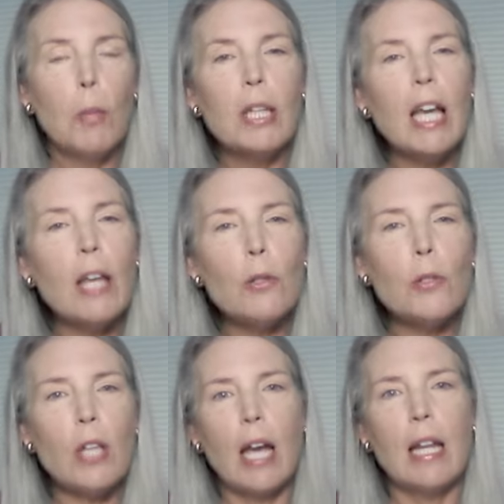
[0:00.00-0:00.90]
But the other
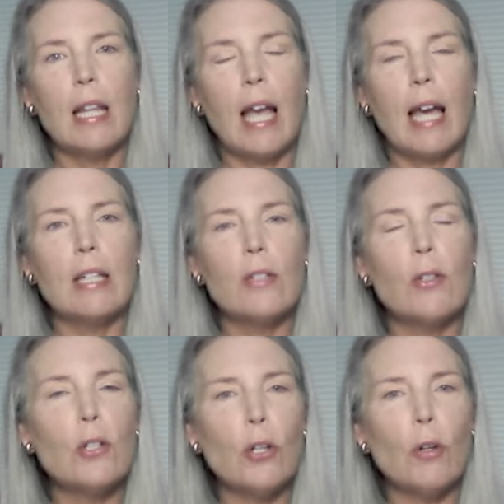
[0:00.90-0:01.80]
side of that is
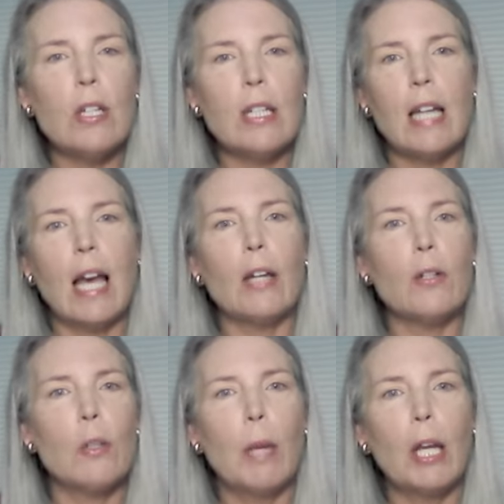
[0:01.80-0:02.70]
the jury's
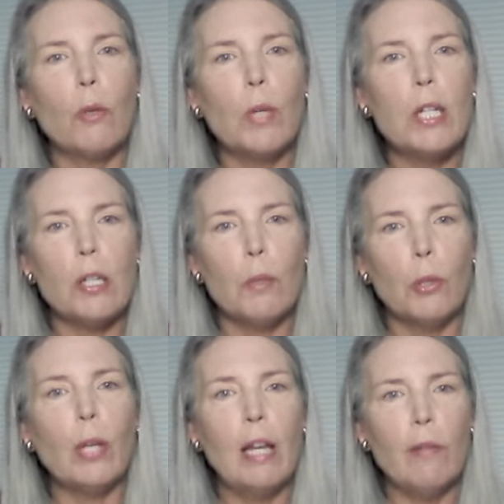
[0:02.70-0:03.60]
entitled to make a
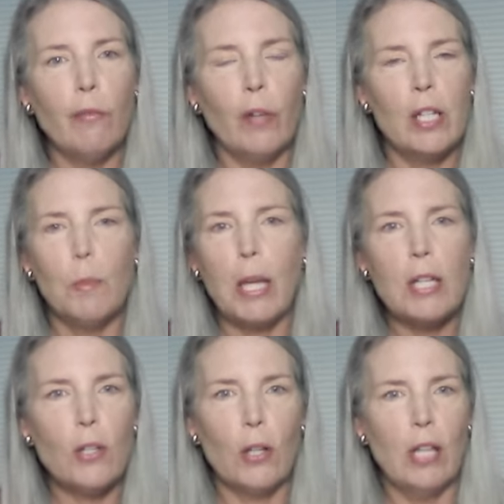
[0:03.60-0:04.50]
reasonable inference
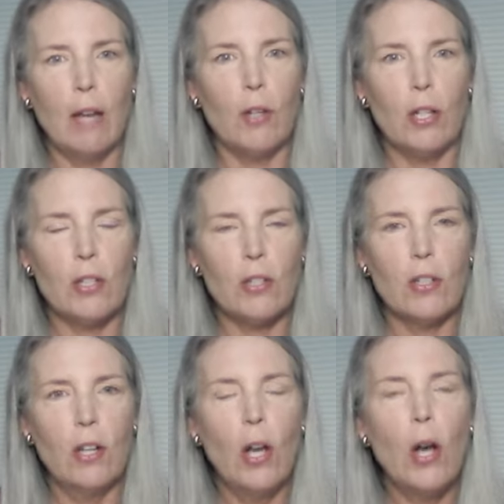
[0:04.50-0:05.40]
based on the evidence.
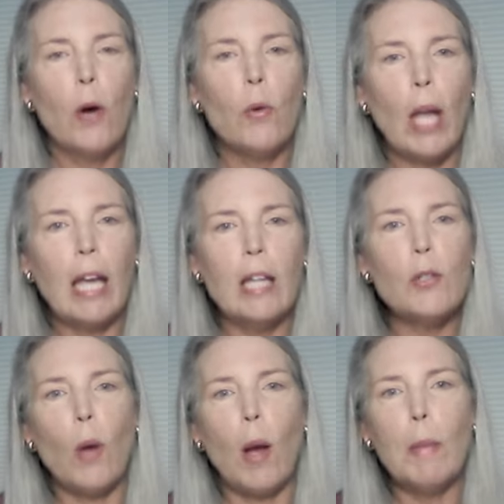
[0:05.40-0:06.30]
Okay,
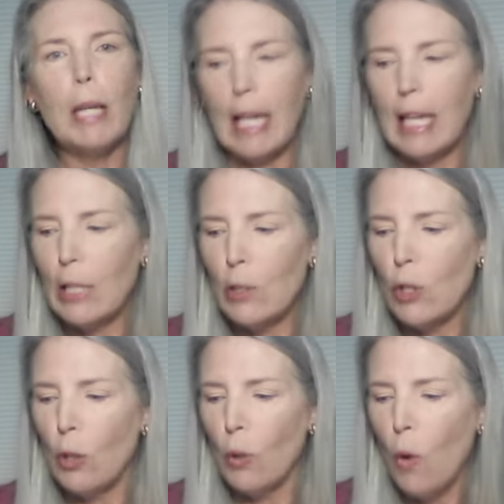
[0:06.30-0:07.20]
so I'm going to get
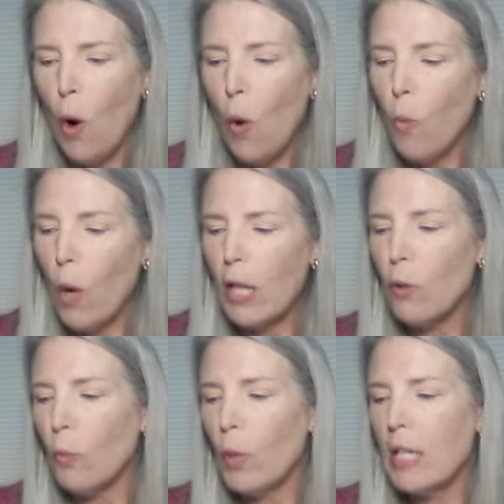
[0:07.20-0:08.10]
into what are
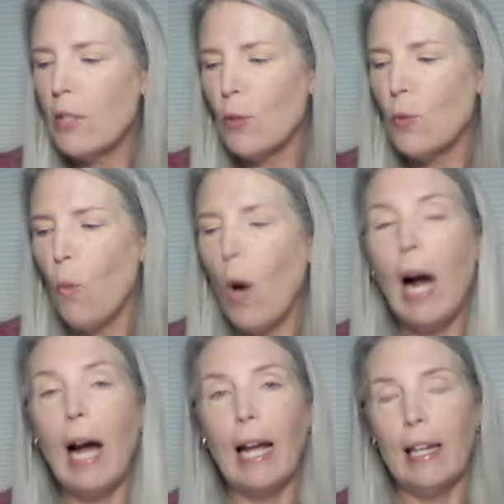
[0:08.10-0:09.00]
the reasons
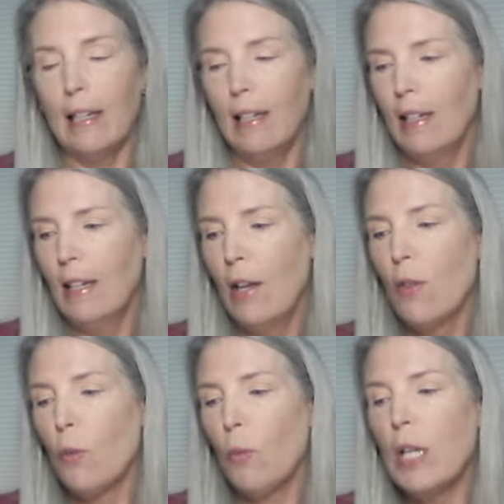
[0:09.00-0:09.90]
why.
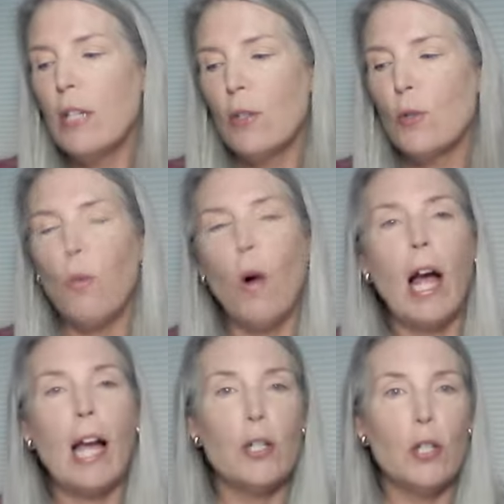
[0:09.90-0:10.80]
The reasons
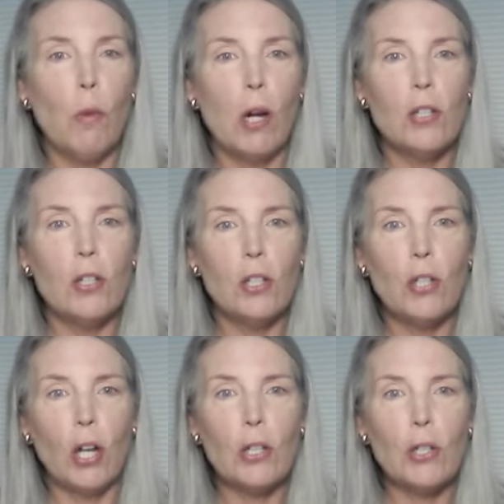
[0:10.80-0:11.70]
why she wants the
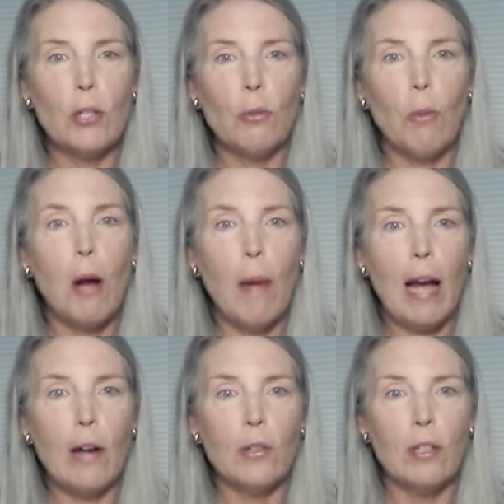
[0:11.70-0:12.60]
judge to throw
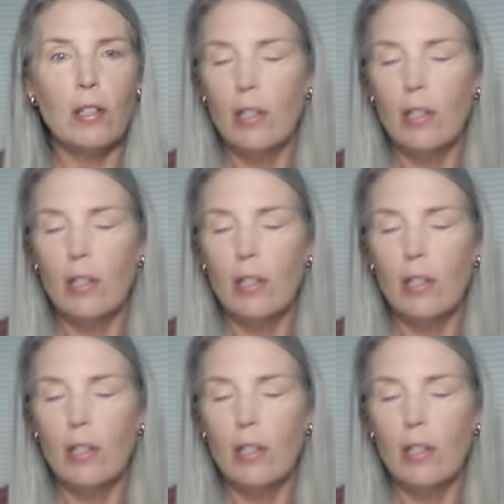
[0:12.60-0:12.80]
out